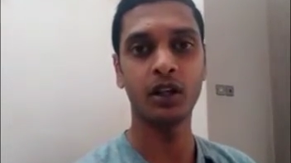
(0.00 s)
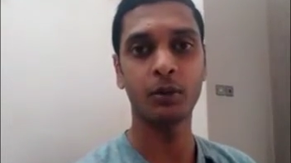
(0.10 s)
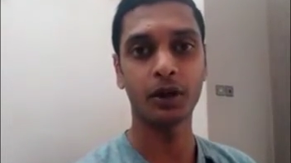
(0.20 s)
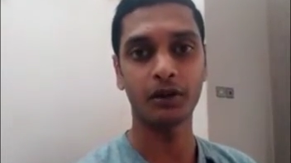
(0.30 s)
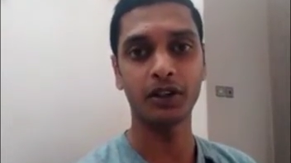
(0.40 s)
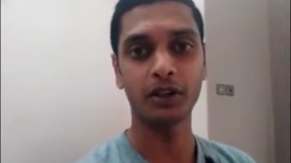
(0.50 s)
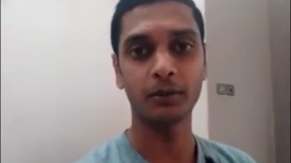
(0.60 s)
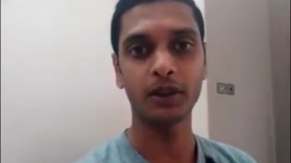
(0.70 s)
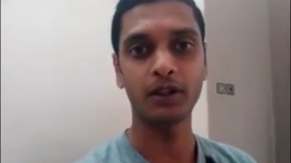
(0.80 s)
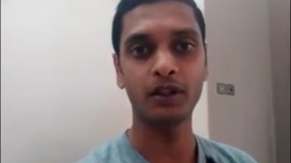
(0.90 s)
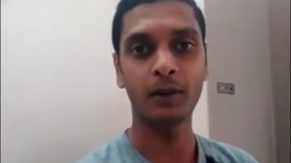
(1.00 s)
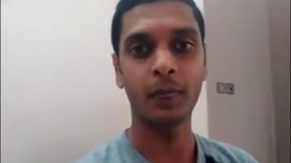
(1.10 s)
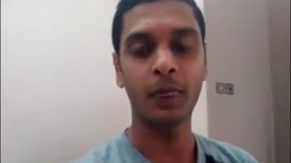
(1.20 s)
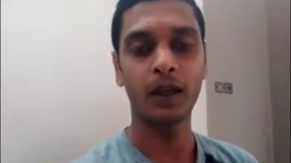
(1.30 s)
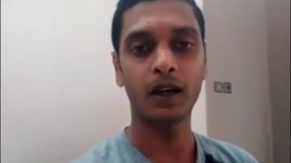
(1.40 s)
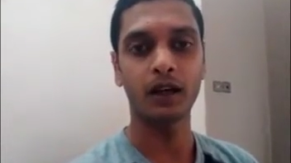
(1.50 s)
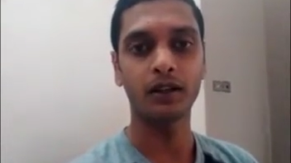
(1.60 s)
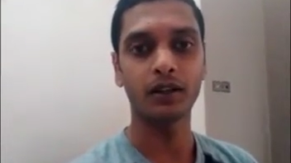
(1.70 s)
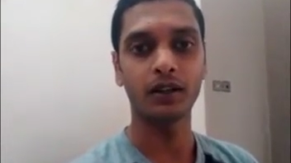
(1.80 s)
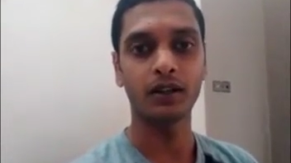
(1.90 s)
Private Limited.
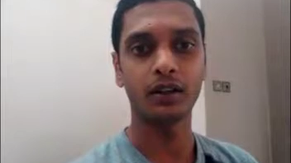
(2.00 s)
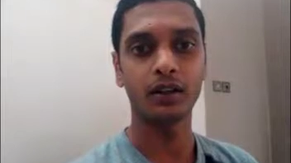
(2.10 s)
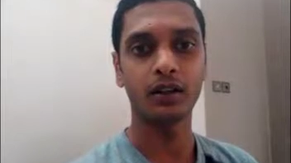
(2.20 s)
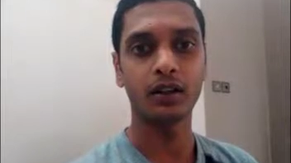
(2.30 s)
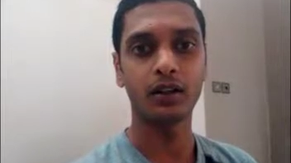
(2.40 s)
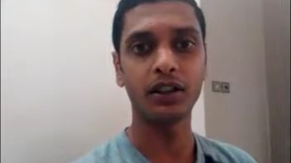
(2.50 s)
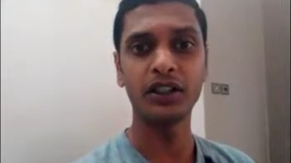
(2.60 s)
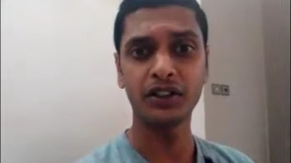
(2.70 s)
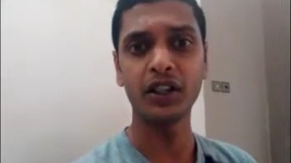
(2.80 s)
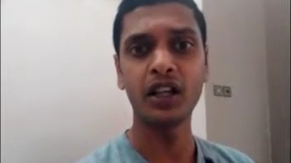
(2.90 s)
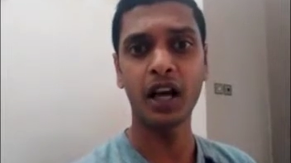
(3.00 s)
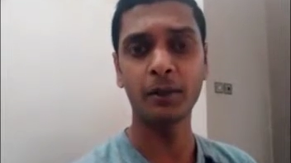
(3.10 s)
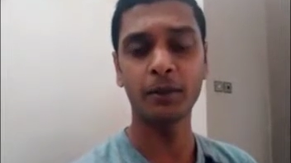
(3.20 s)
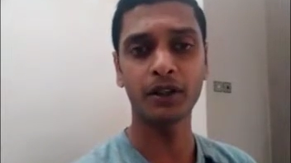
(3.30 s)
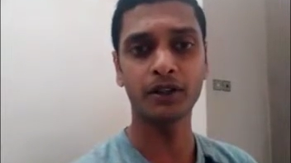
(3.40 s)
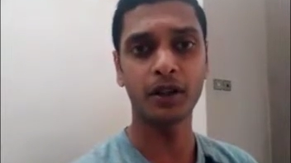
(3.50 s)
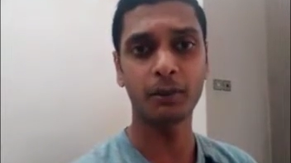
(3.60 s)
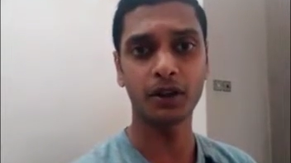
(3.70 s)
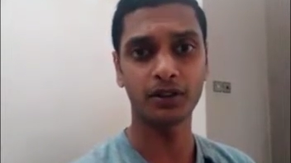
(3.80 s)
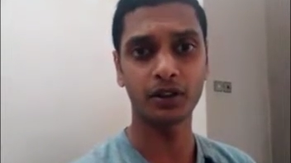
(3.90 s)
And uh, initially, I met a
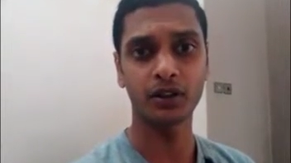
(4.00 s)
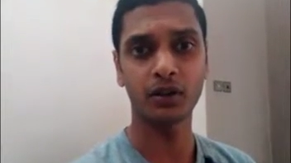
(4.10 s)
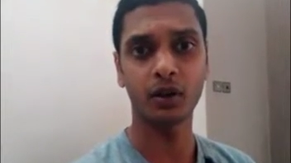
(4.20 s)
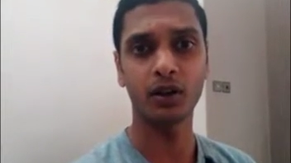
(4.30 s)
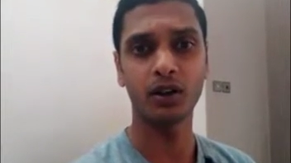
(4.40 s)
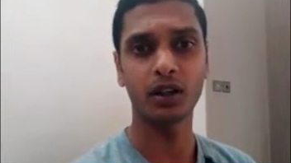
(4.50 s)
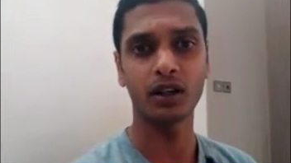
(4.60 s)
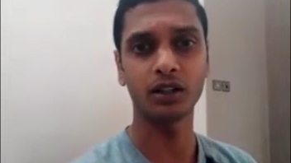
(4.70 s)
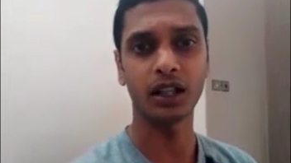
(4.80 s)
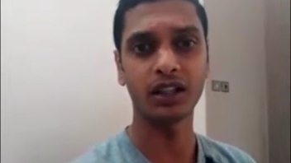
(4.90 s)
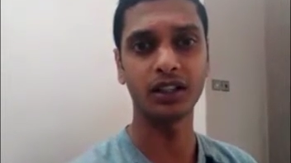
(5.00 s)
person called uh,